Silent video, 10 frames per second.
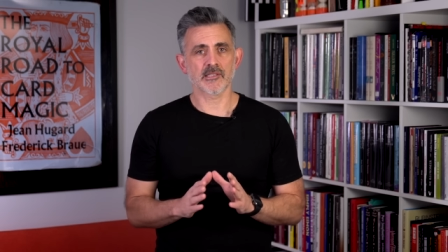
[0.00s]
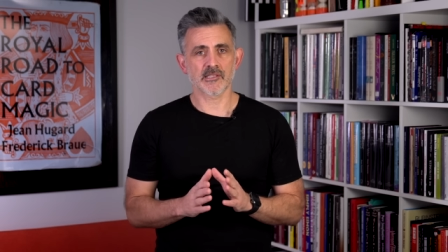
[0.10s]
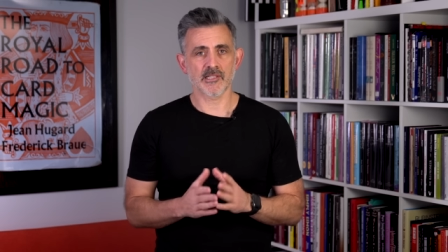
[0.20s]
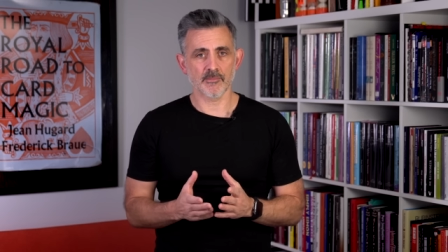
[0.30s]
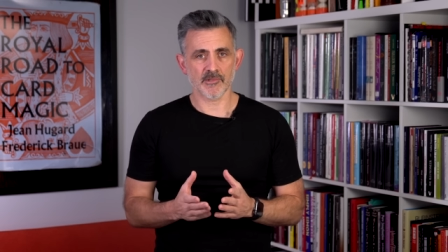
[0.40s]

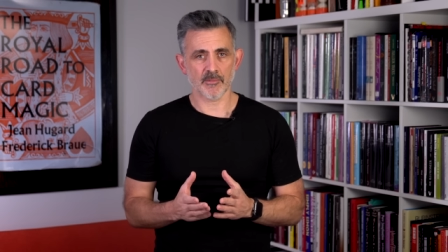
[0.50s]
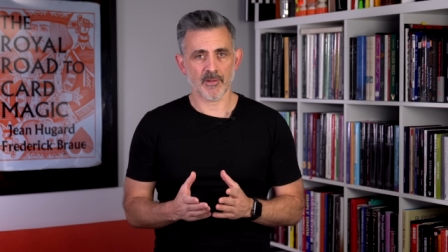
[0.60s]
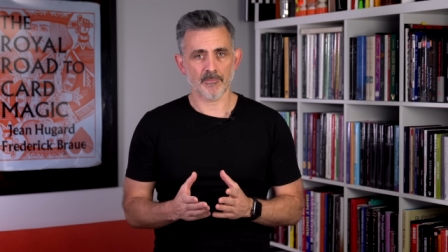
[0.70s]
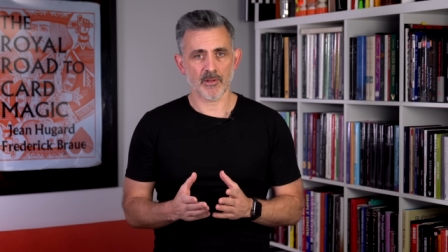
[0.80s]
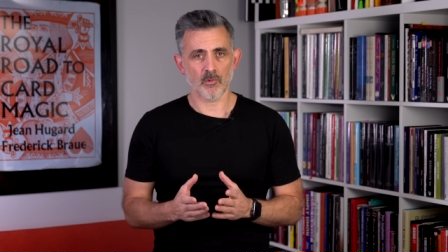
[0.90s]
seems to
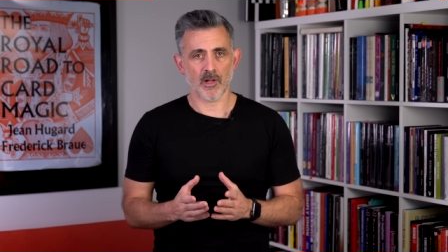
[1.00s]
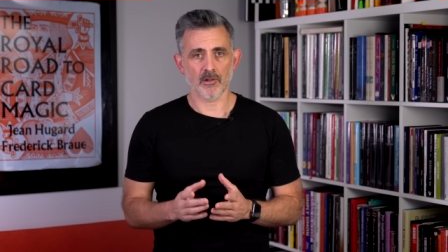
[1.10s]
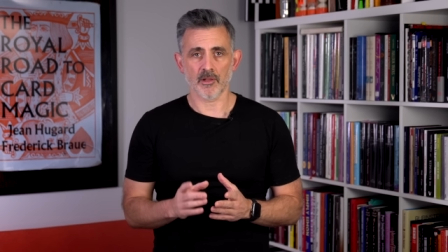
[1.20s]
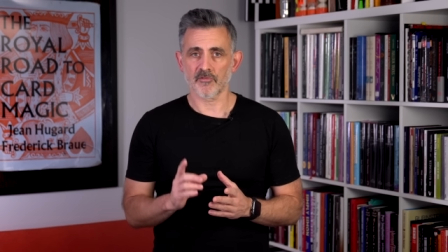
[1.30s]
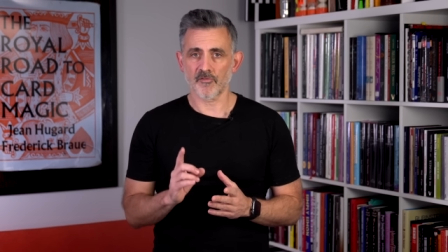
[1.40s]
be built well.
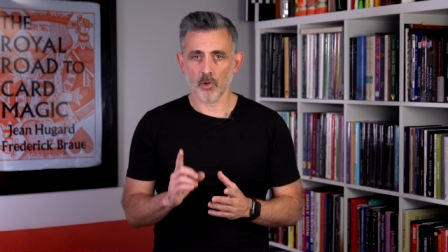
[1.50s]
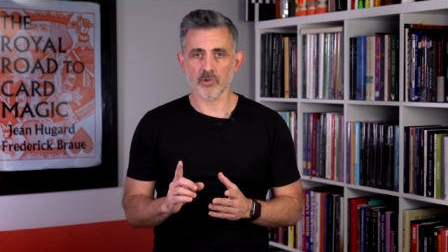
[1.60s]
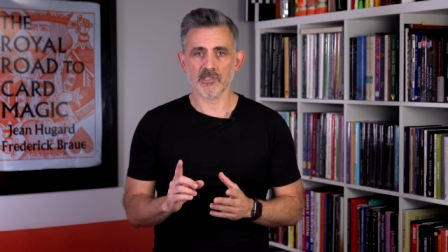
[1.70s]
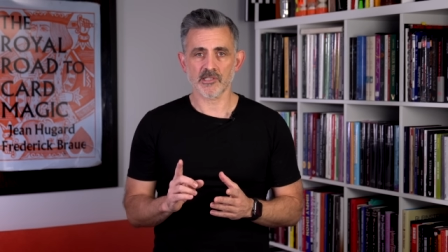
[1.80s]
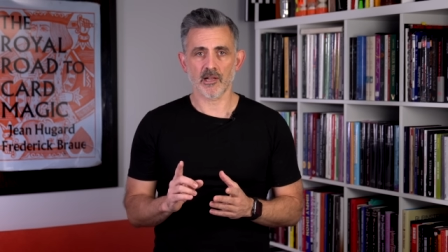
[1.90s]
Now full
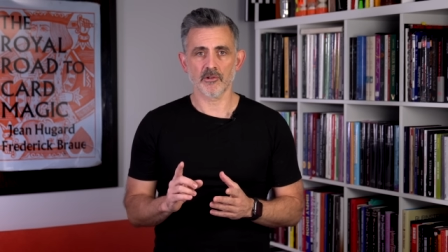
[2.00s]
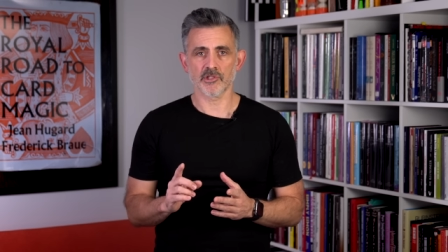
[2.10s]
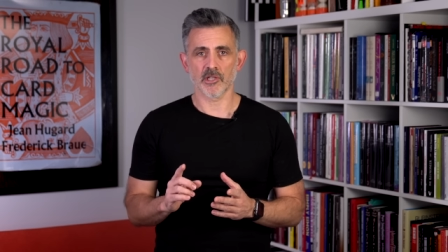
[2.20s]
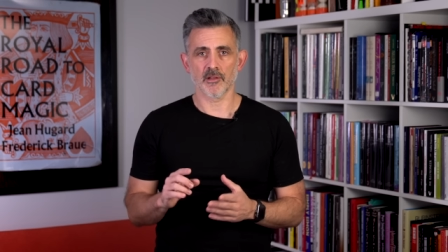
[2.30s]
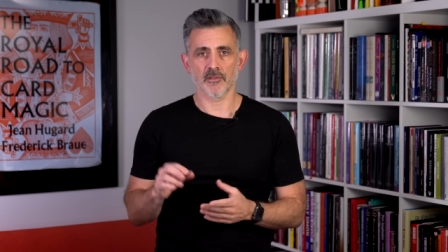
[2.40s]

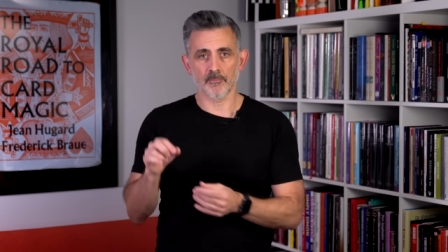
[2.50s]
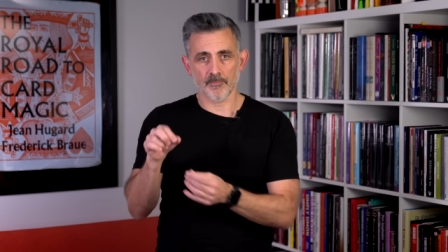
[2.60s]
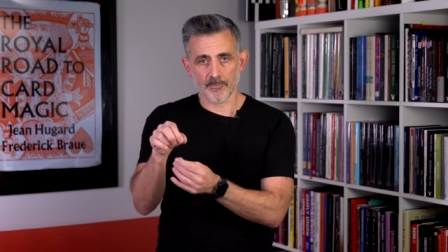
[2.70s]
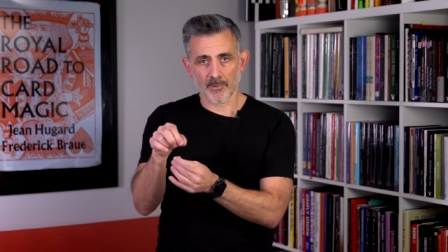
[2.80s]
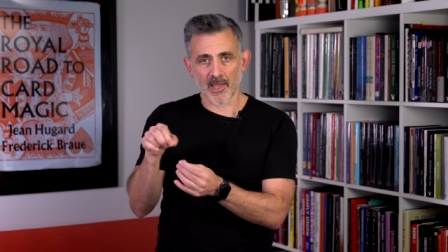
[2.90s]
disclosure, the
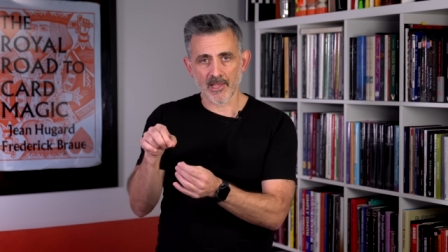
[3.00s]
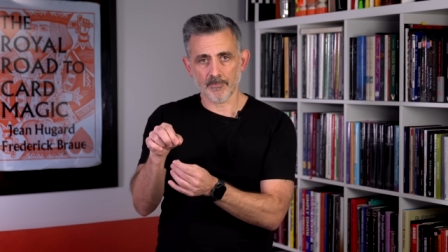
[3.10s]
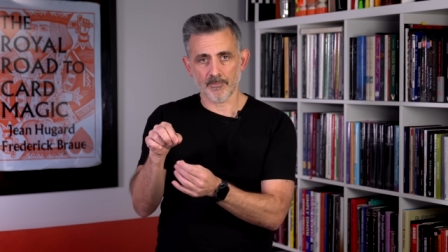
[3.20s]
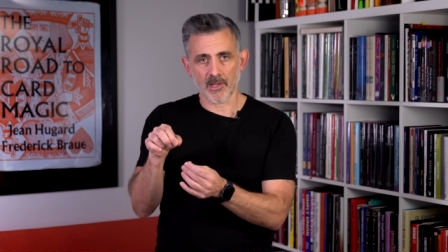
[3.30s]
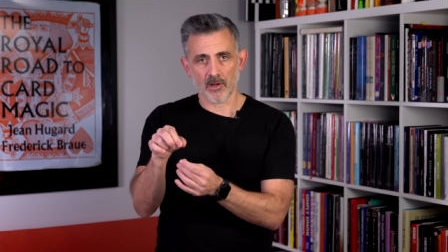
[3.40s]

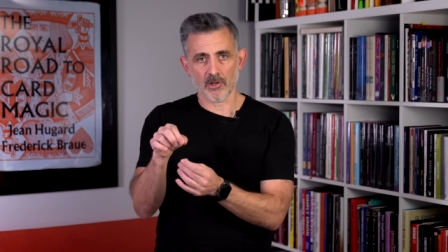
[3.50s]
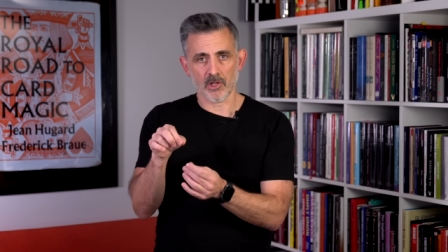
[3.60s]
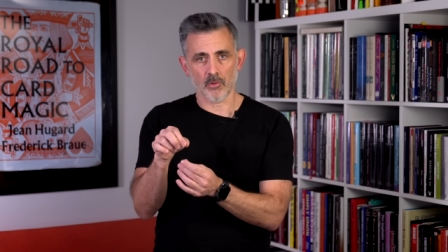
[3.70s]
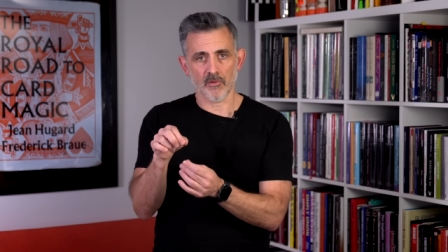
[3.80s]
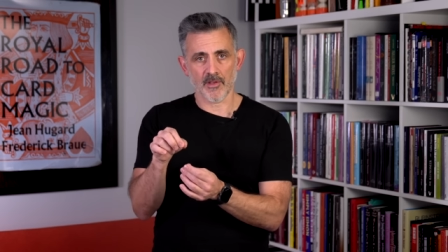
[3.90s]
blade bit I
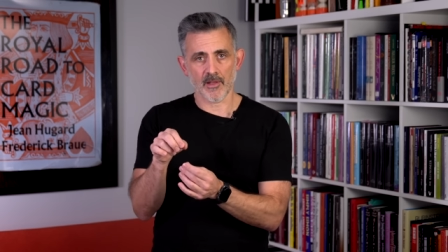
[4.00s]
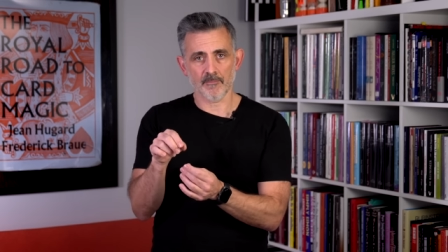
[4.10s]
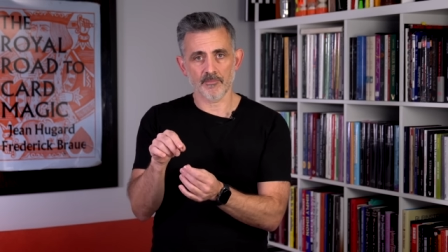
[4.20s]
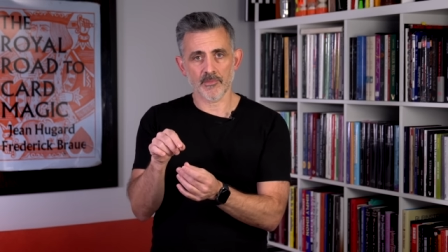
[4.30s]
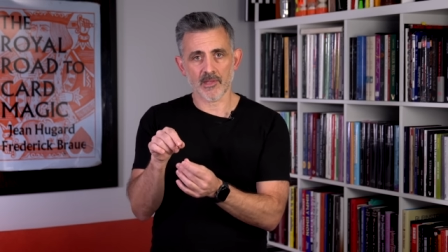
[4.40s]
got with it
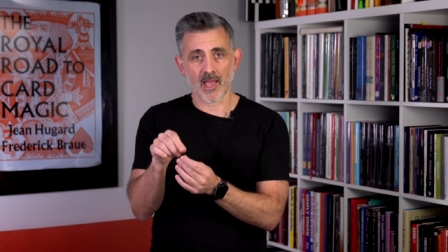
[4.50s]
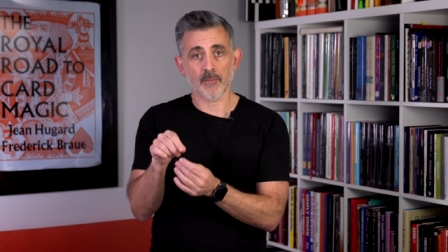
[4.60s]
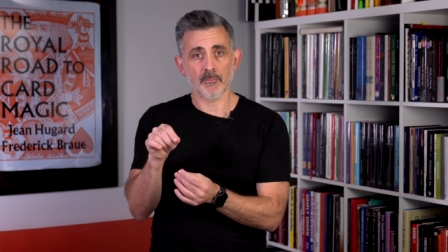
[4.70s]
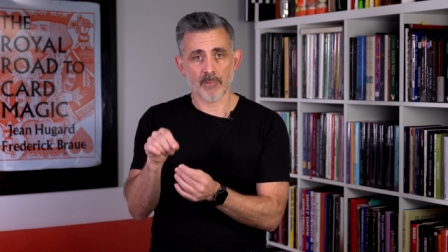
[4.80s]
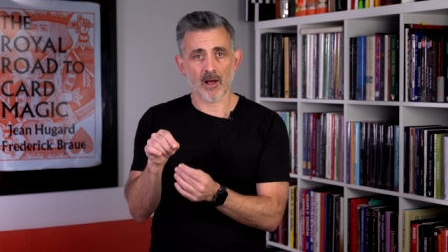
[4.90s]

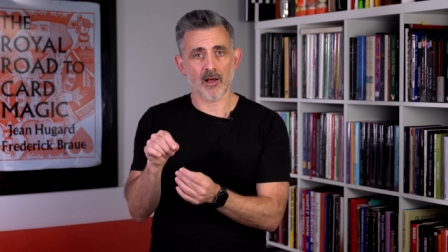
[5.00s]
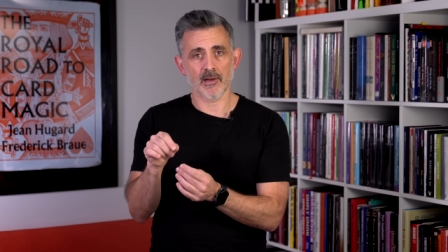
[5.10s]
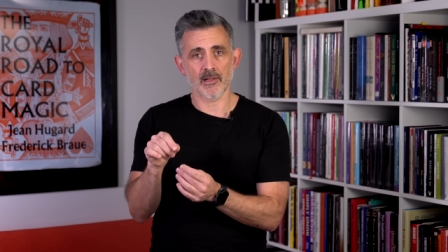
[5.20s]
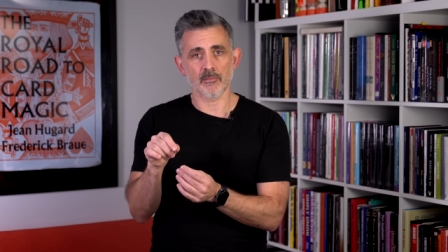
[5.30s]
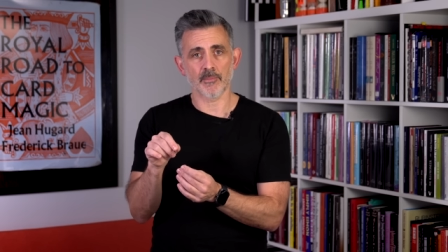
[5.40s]
came apart a
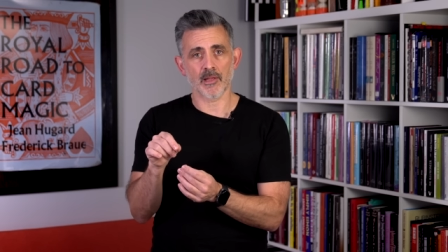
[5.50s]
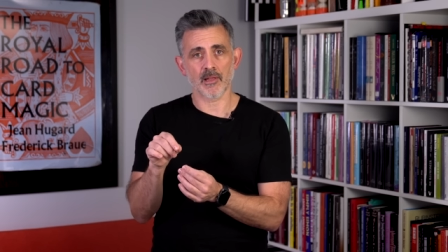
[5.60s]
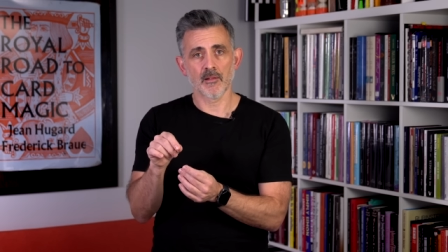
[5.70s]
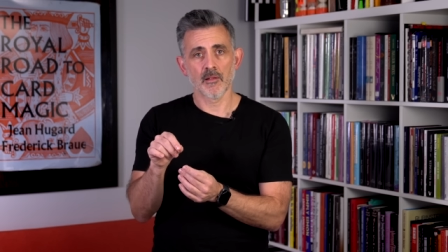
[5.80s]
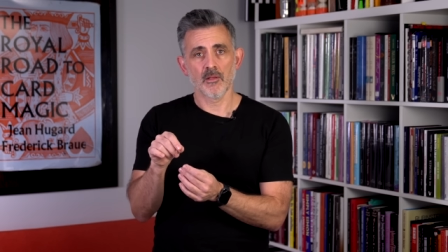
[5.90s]
little bit